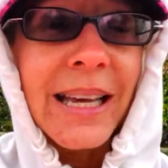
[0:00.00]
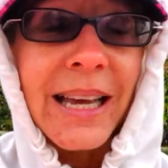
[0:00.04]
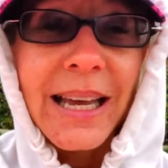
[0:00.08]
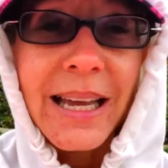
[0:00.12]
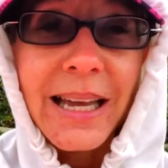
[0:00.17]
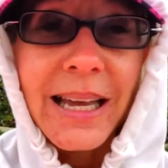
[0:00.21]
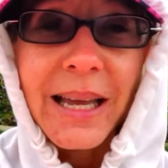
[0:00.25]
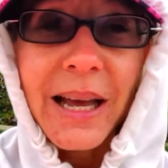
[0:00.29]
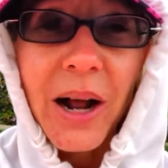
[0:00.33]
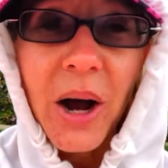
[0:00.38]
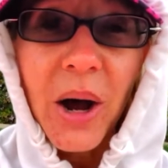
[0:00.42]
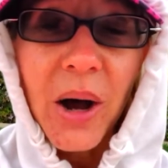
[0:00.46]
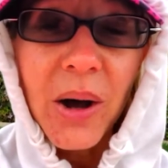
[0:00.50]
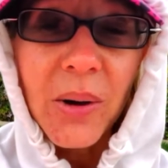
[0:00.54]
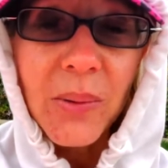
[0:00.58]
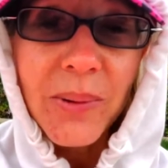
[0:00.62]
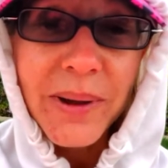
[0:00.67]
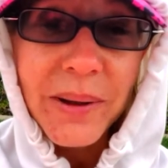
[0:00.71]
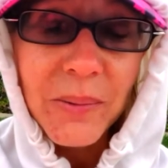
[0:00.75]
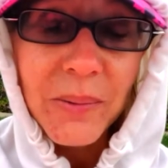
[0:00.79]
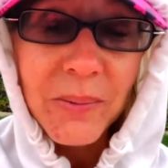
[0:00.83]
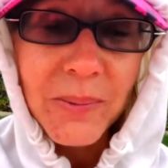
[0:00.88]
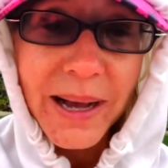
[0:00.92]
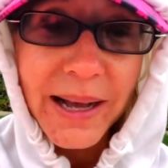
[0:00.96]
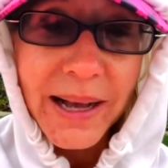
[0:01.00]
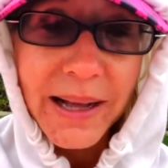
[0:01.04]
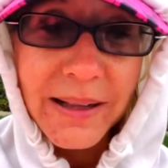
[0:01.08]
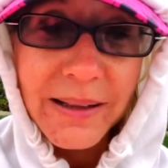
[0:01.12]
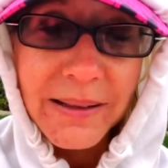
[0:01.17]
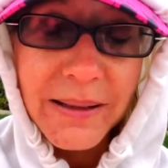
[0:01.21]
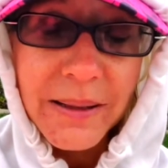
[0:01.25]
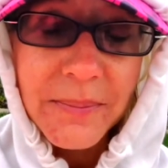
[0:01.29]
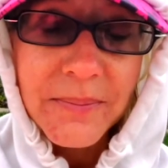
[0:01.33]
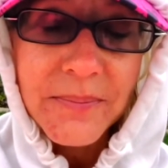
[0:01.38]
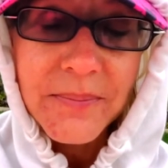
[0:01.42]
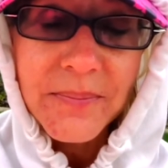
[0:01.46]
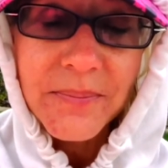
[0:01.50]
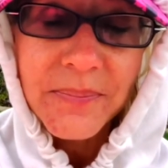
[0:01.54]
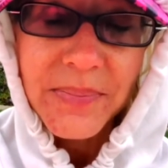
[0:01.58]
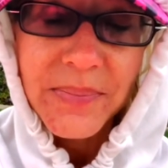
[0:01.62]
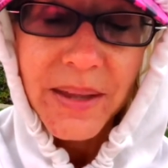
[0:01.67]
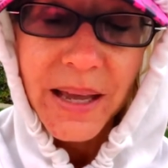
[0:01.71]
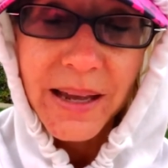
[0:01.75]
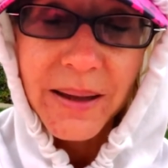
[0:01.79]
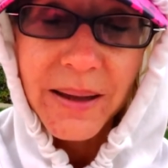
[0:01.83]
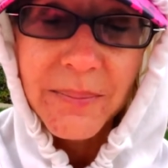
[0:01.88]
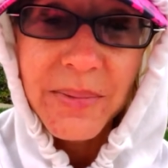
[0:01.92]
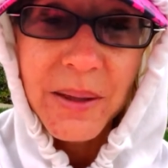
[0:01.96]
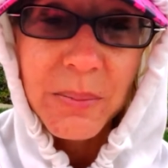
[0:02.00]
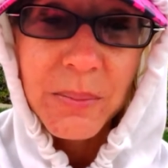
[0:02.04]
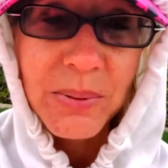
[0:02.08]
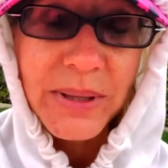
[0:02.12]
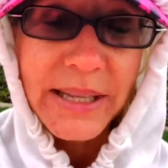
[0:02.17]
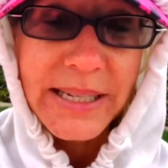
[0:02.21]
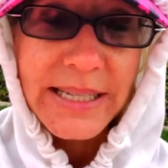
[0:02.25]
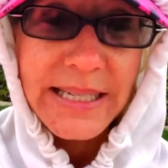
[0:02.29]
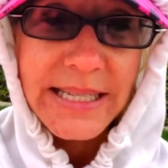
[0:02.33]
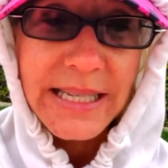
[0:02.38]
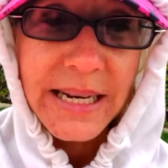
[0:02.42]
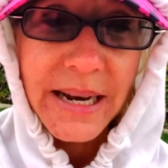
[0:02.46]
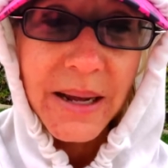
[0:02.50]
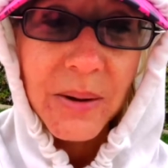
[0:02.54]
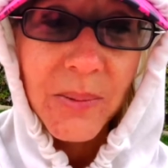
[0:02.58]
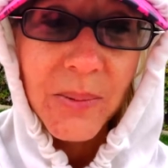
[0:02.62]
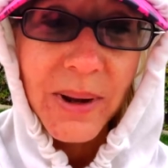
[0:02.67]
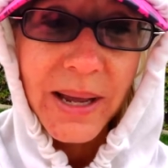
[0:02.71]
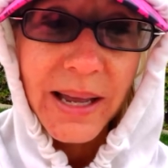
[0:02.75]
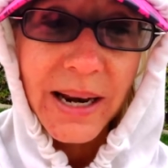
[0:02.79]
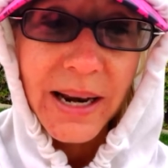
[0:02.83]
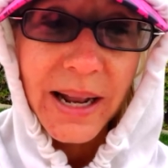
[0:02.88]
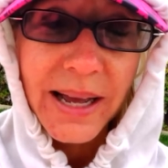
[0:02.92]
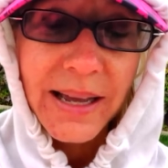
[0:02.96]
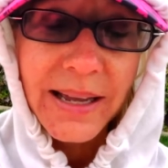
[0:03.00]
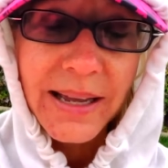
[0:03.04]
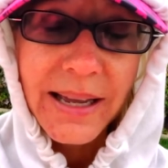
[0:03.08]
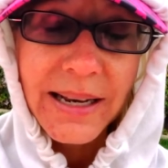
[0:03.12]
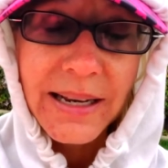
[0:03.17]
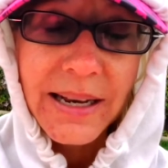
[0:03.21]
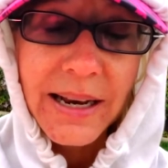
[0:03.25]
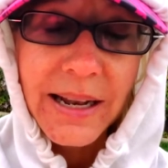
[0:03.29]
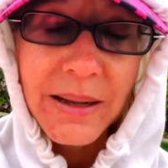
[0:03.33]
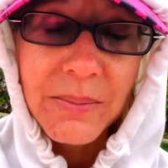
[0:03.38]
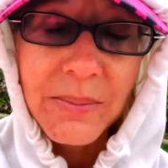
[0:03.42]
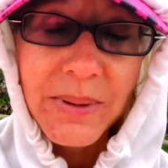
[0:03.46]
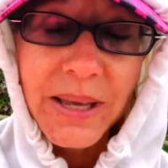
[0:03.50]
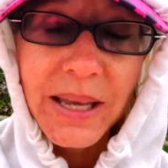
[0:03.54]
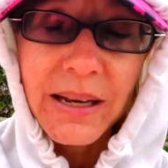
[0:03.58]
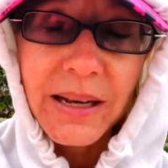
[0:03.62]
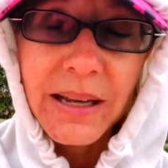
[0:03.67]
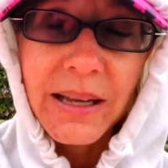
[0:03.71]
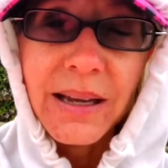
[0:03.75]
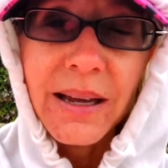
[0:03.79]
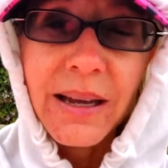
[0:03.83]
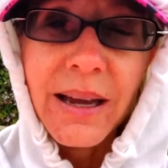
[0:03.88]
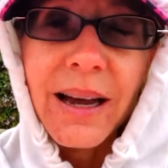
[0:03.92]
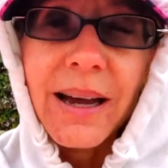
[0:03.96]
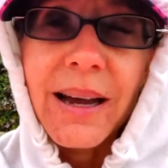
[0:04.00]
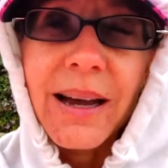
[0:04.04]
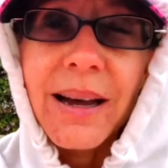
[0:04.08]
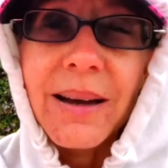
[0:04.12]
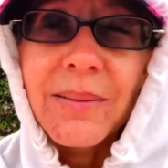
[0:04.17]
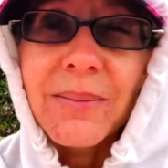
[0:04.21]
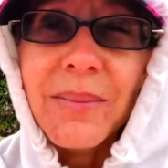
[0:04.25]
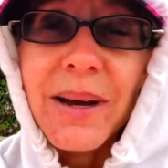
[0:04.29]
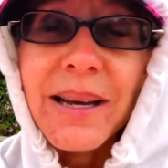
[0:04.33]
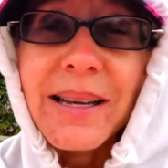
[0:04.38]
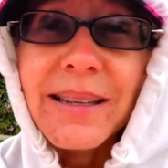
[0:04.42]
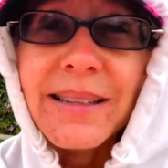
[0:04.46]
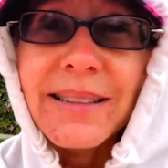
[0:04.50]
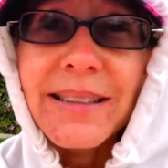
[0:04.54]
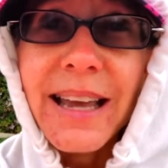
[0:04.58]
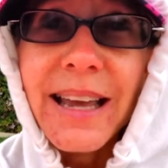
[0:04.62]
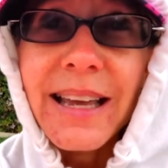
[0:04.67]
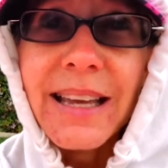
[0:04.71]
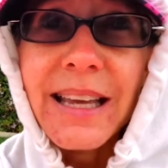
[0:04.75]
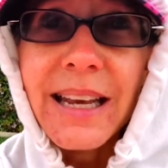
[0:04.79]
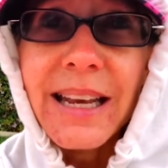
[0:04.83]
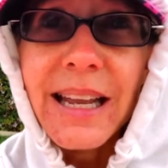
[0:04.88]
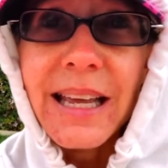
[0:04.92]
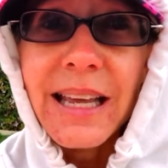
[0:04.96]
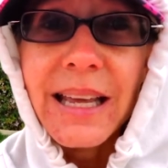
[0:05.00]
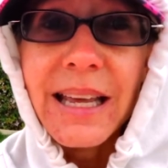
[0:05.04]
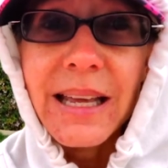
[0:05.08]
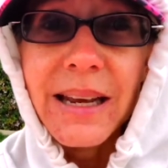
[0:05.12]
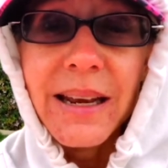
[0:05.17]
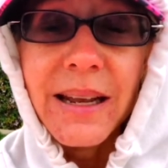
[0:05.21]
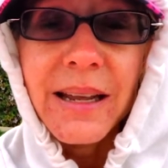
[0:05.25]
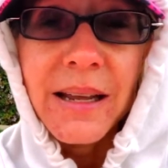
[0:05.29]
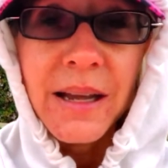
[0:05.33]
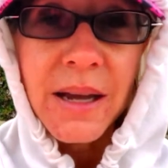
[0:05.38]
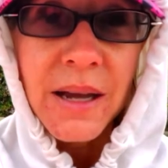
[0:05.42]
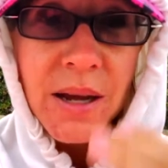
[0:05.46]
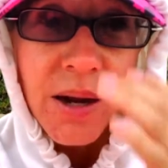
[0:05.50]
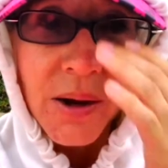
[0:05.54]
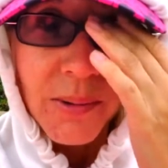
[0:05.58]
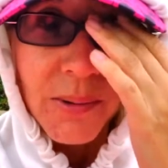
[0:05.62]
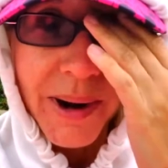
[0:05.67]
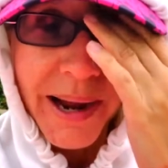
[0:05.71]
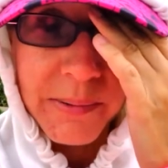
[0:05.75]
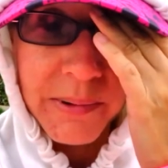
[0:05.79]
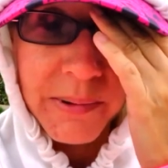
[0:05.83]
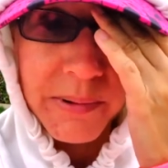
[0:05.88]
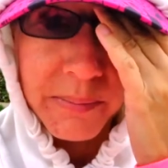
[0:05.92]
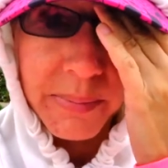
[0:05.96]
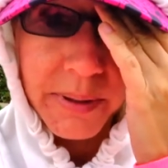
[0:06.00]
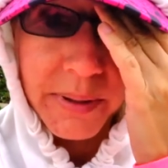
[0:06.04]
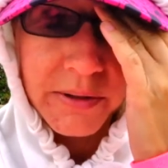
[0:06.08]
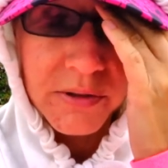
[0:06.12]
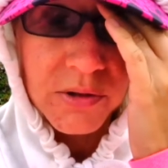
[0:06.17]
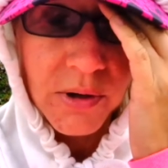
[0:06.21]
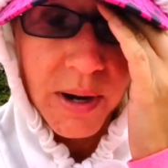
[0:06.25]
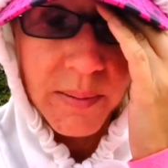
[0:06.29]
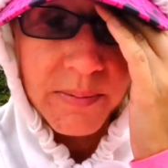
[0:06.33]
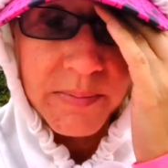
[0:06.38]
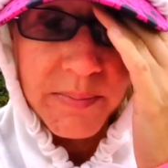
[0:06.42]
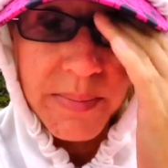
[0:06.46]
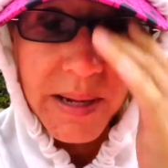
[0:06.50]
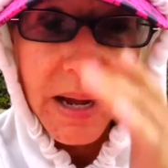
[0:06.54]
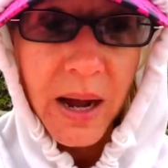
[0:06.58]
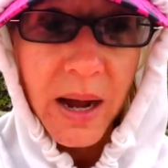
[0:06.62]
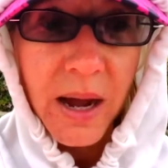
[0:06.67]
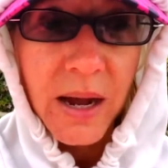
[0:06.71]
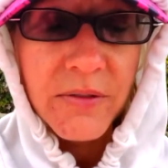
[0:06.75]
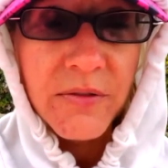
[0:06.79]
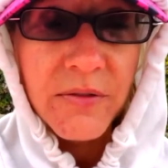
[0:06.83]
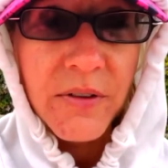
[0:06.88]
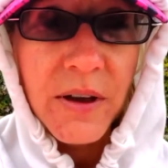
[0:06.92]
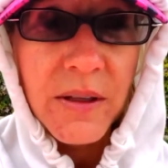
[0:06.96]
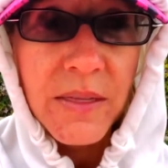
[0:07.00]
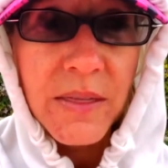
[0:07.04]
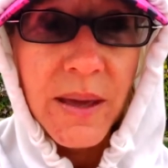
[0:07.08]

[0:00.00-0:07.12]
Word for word: It all went well. Um, the place that I went, I ended up getting um, taken in right when Bill dropped me off.